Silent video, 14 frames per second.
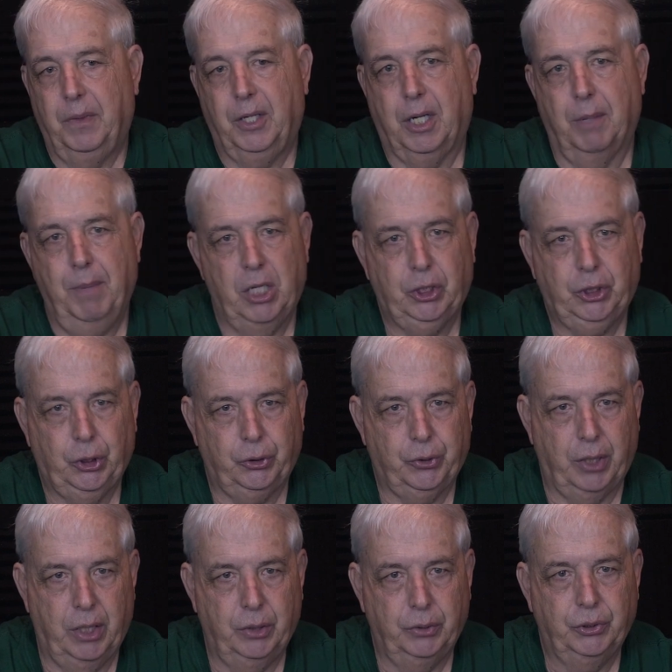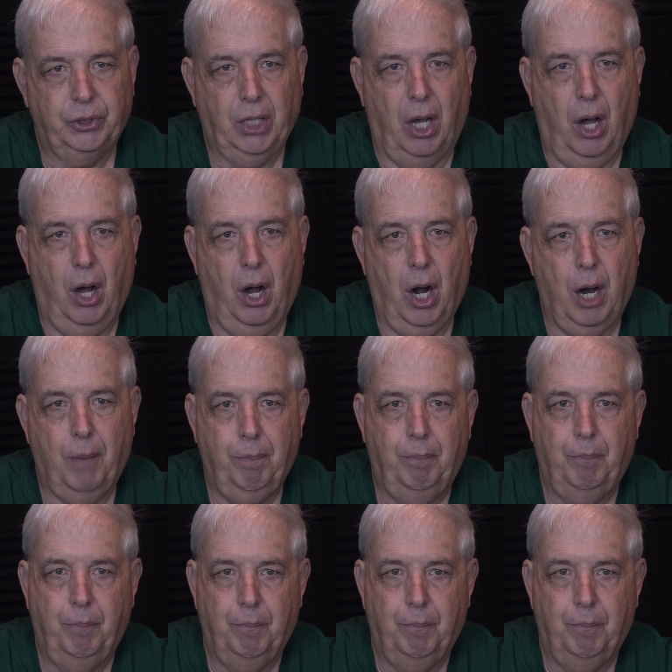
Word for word: Commercial drones are